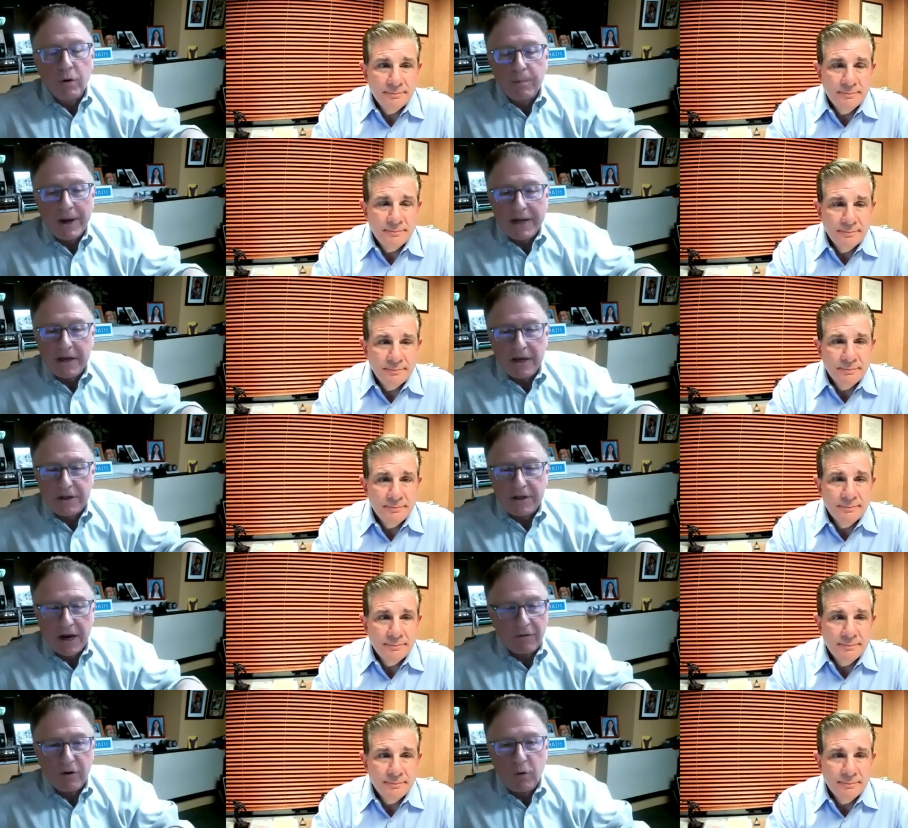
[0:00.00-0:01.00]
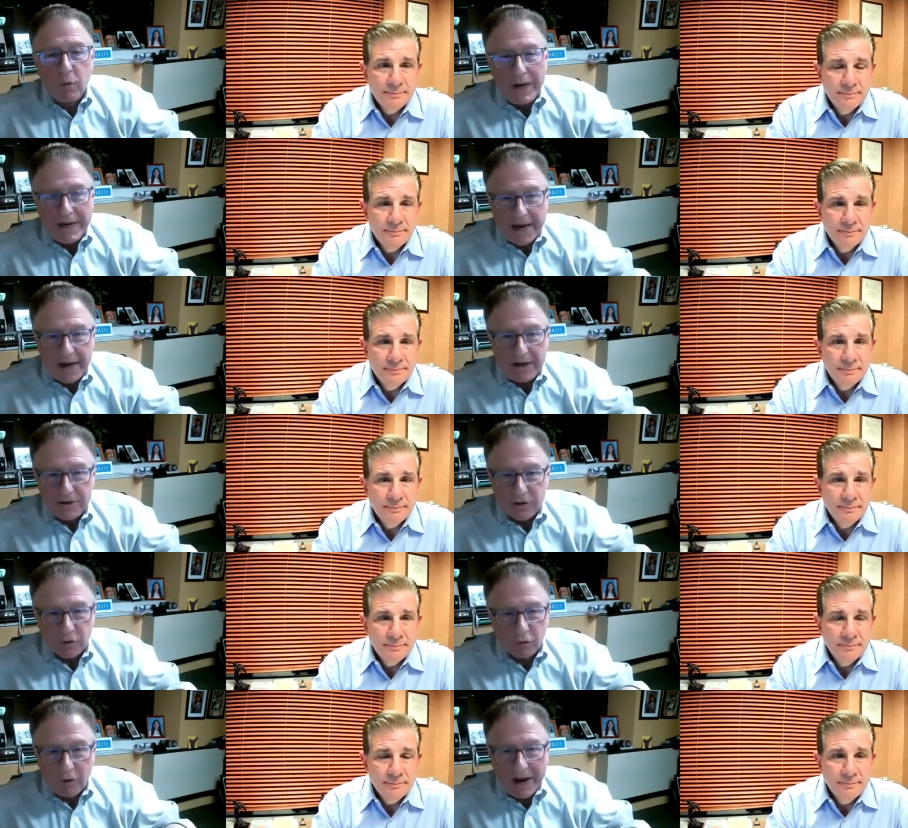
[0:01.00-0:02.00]
Speaker 1: with my kids every
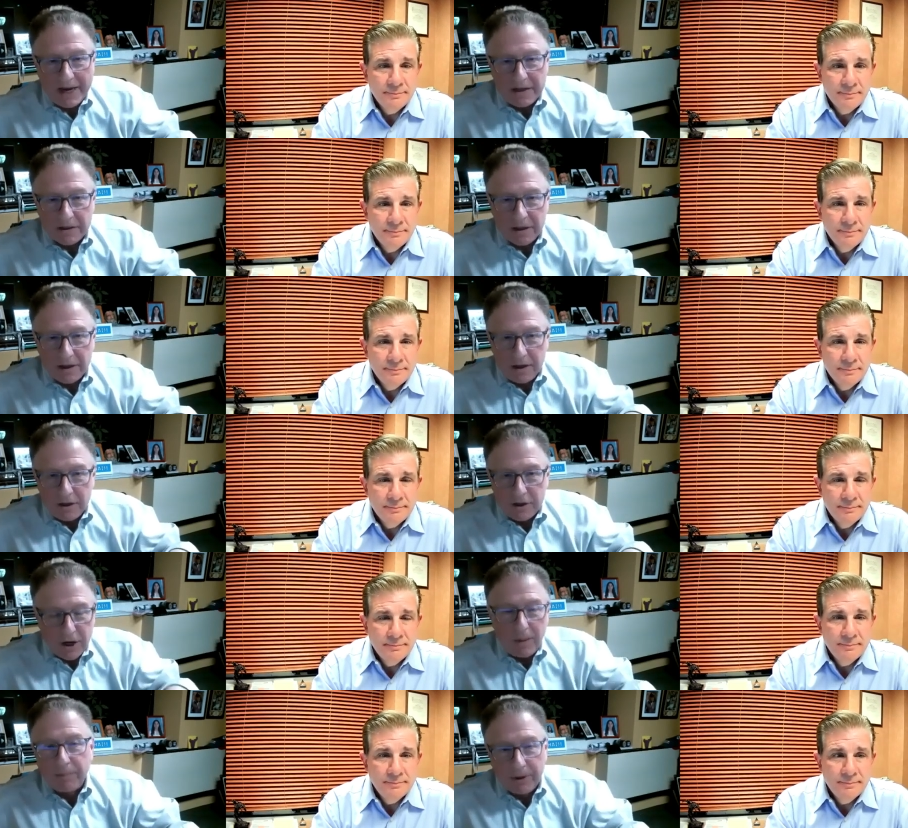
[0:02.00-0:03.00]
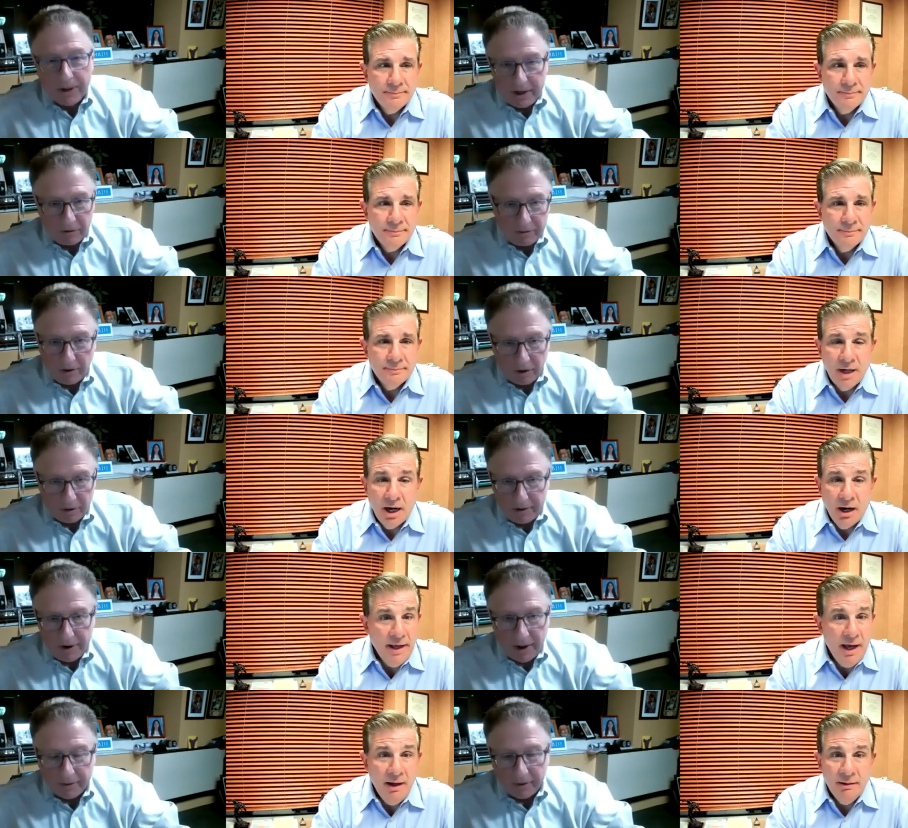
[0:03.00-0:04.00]
weekend to rent something or, oh,
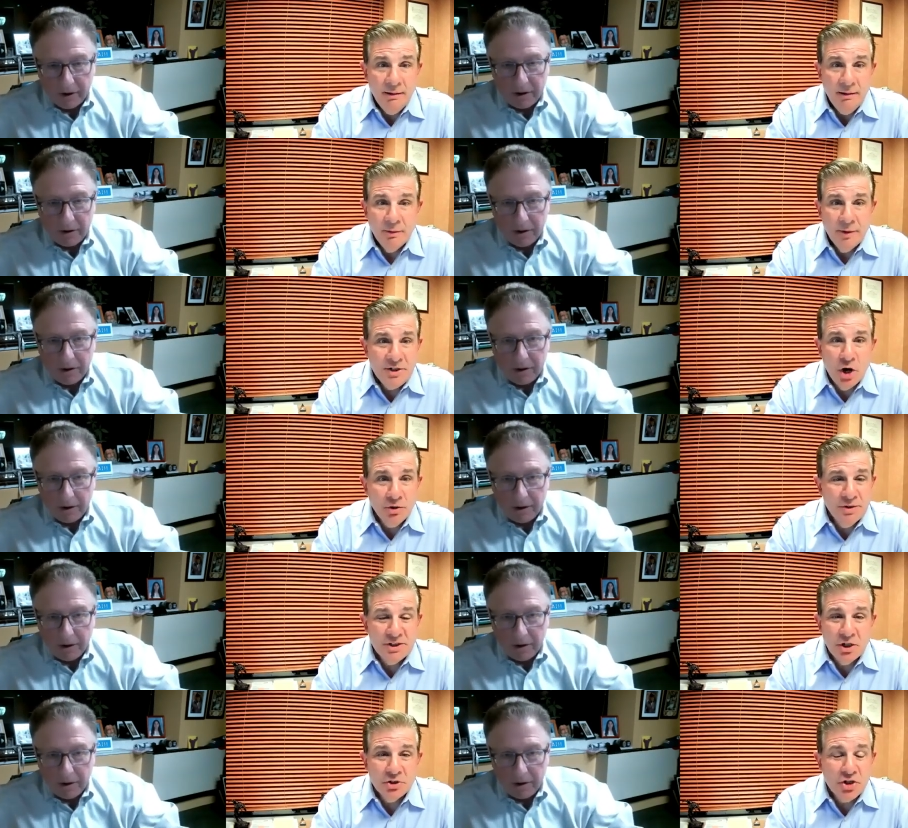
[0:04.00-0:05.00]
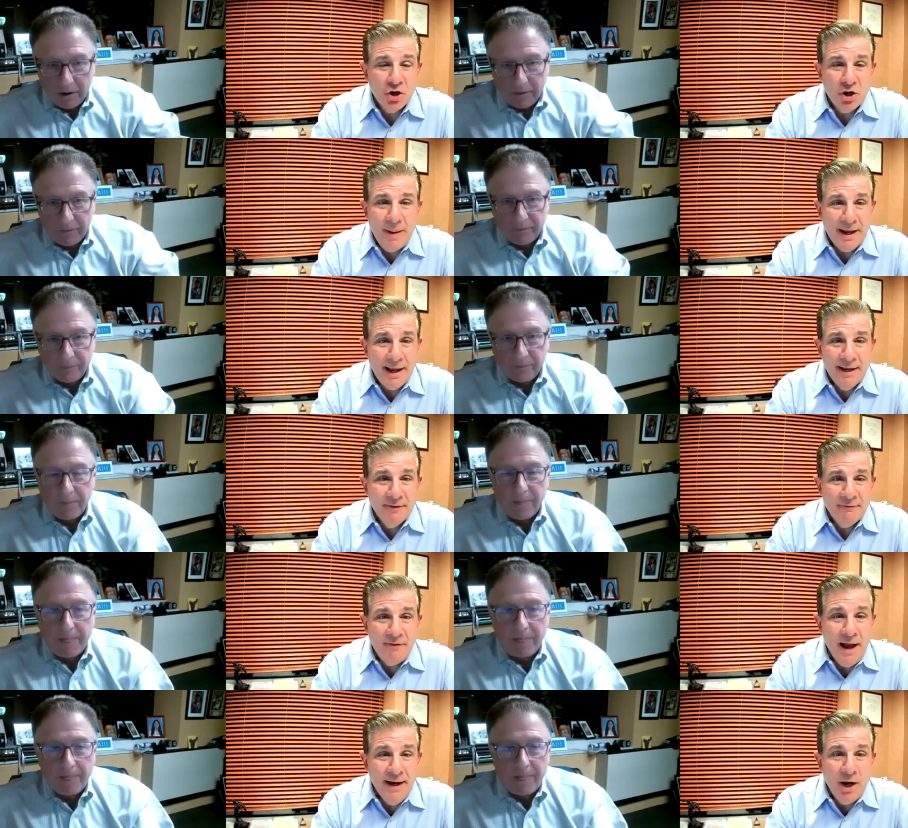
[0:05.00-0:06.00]
or yeah. another. We
Speaker 2: joke, we still joke about getting
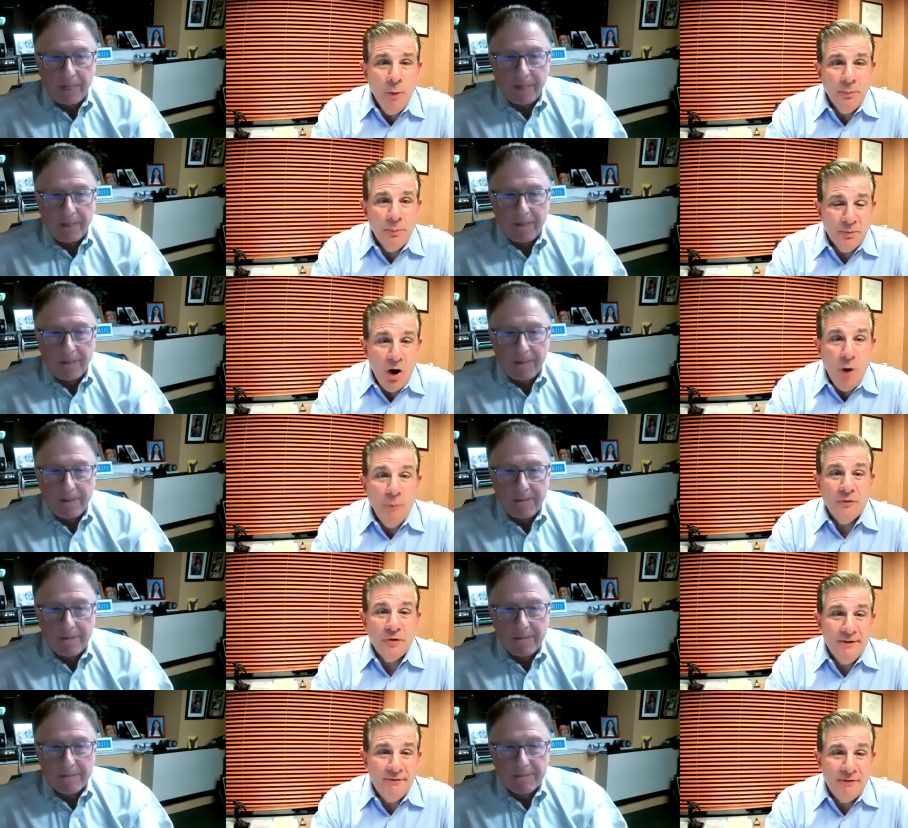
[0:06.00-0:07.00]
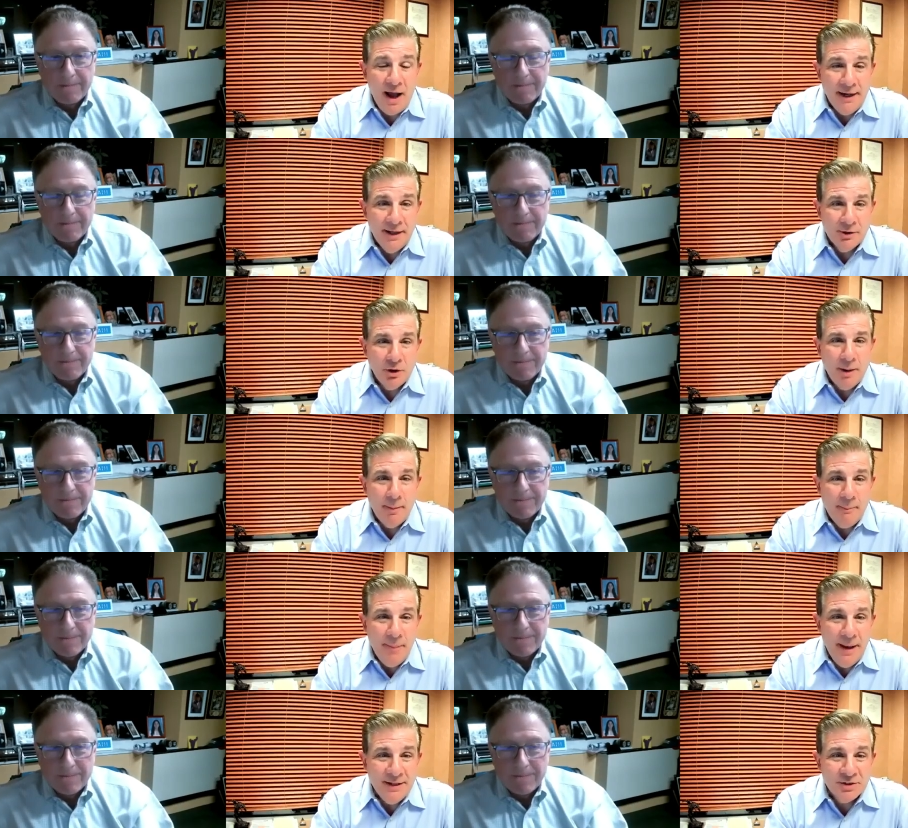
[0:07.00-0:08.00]
fine. hope, hopefully finding, talk
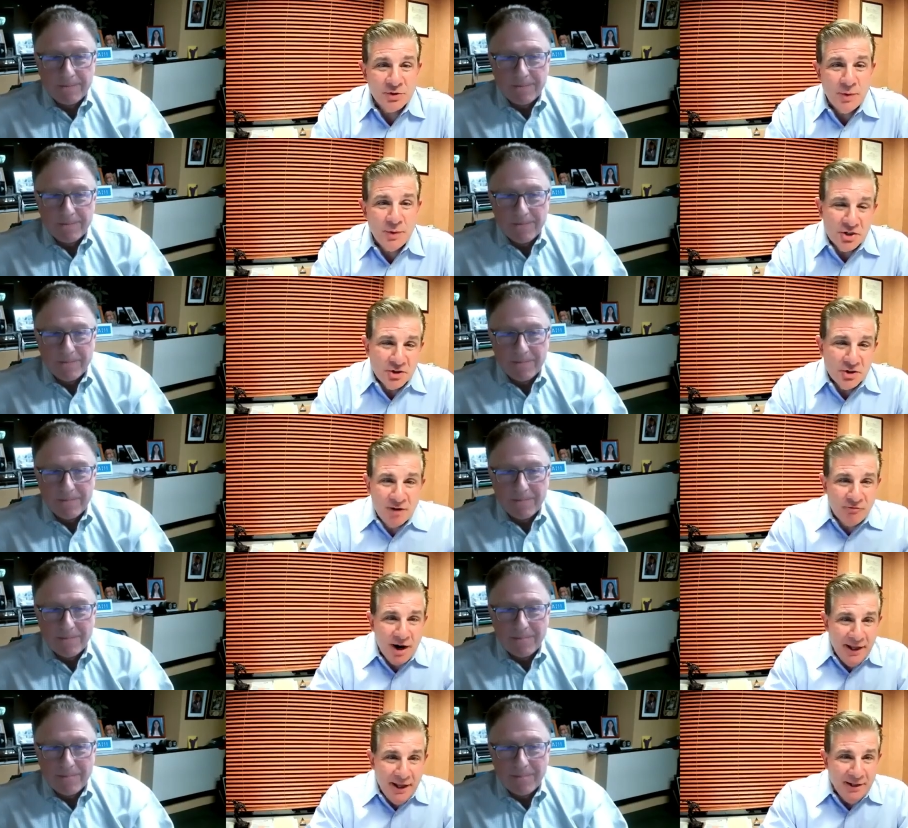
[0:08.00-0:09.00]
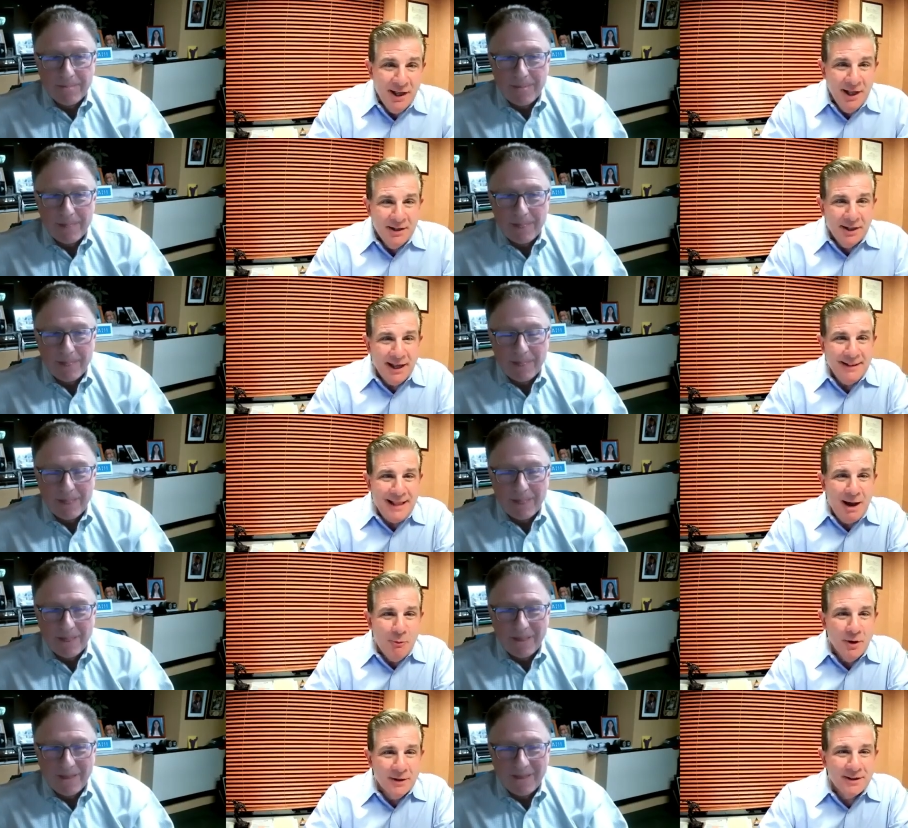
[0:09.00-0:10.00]
about bait and switch and run in to get that one